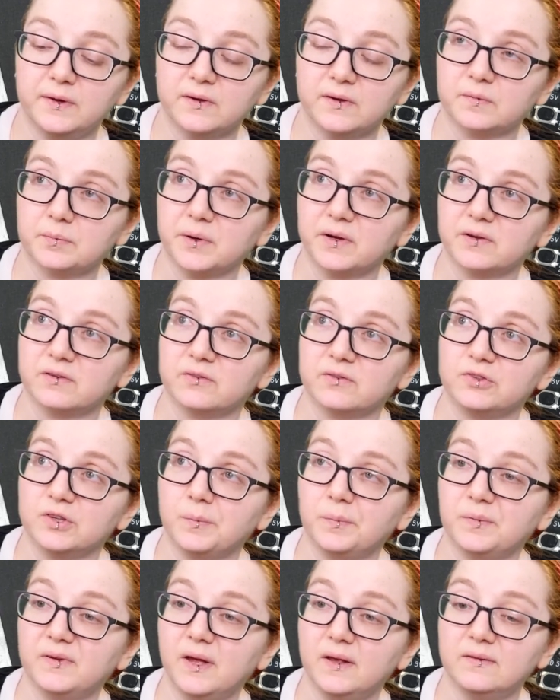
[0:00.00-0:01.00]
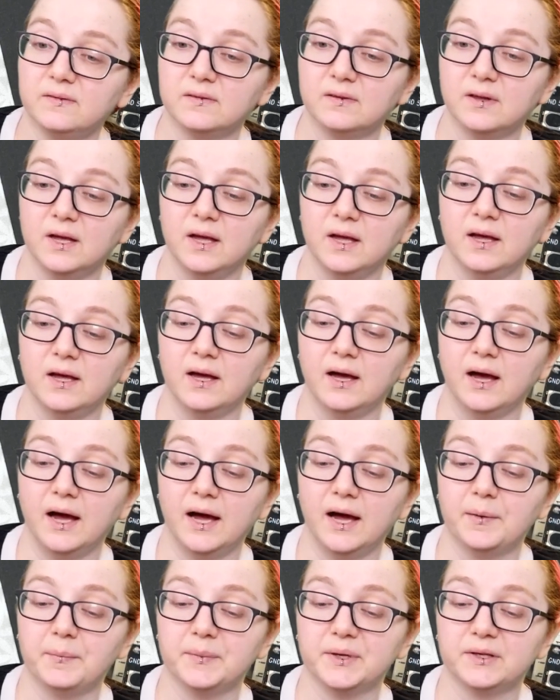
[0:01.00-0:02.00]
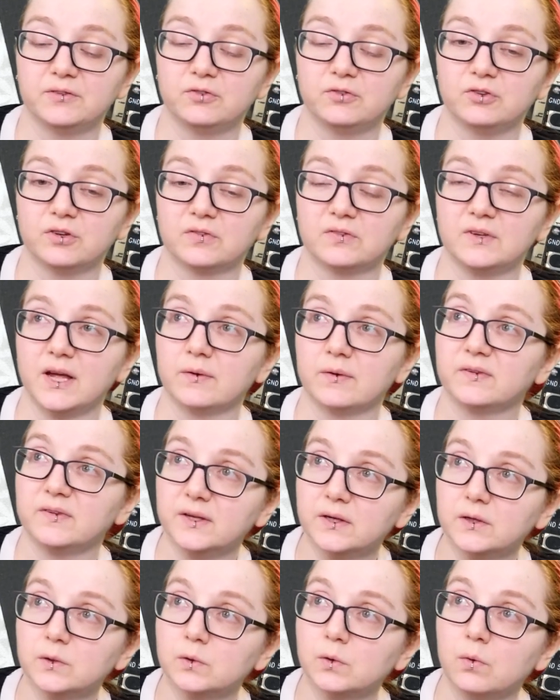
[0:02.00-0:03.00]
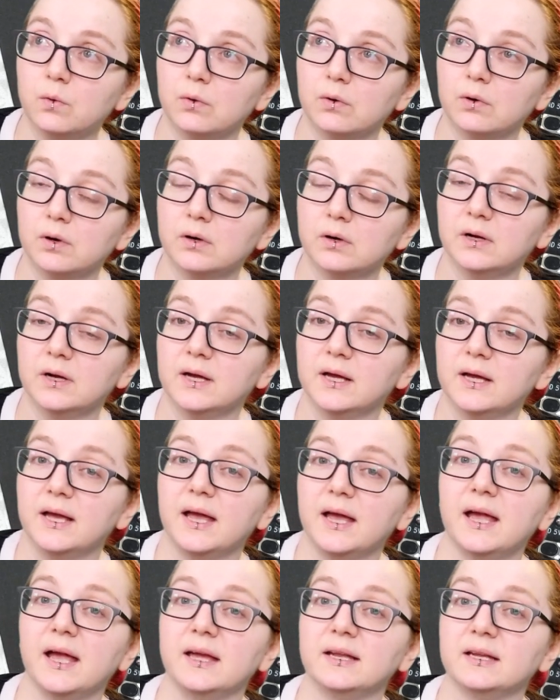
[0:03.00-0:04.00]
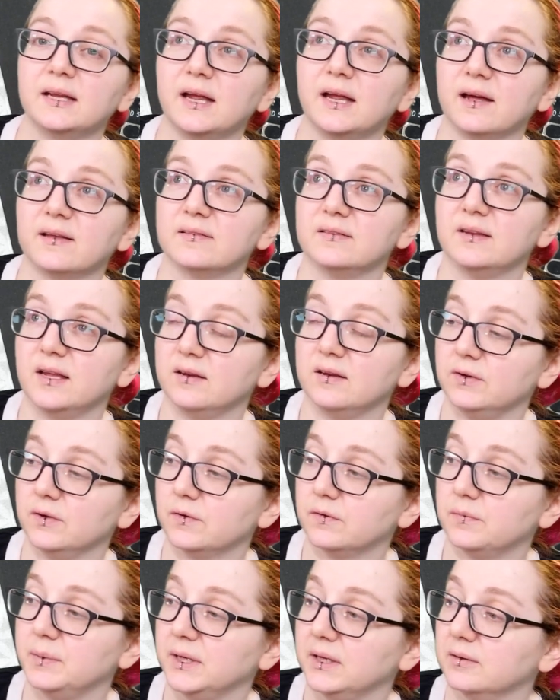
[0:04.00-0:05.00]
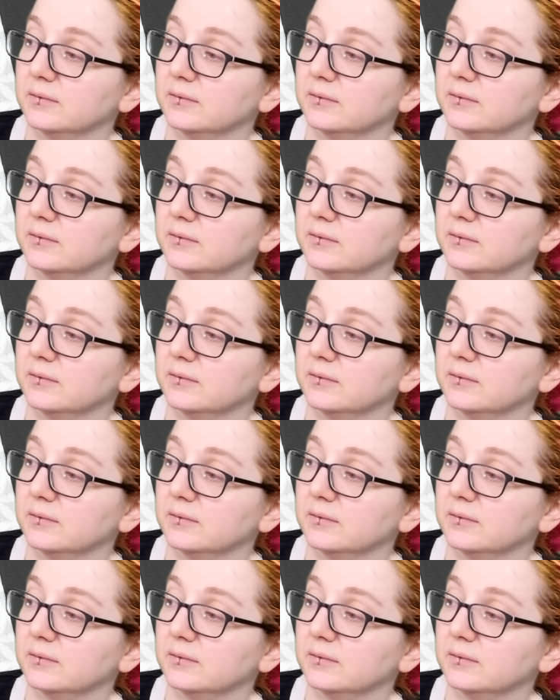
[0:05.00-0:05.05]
Espressif chipsets. Um, it's just now a single core, and it has native USB.